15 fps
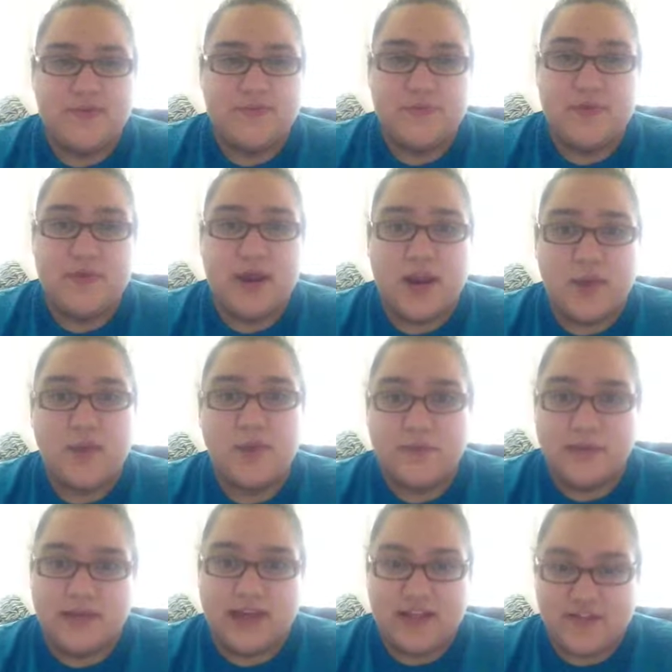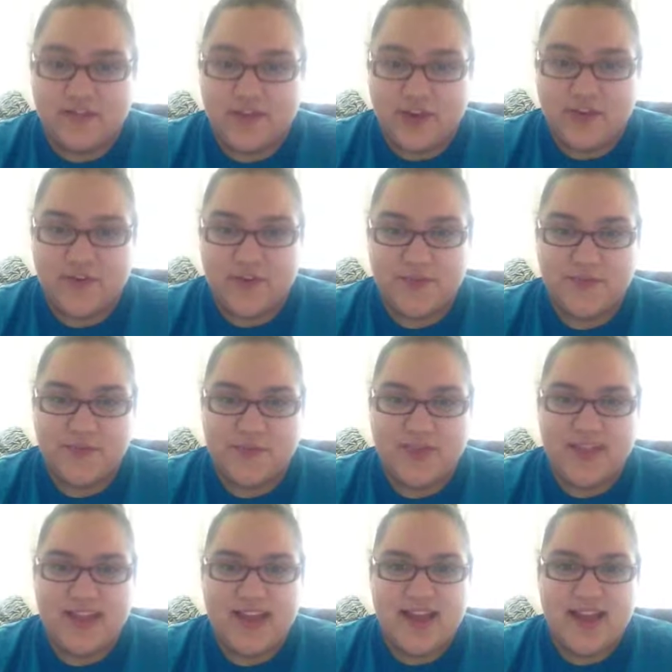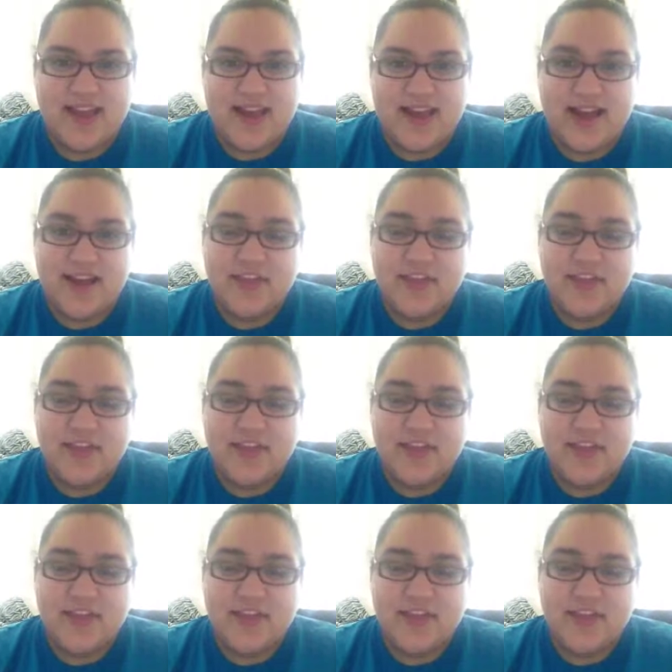pray we'll be together forever. I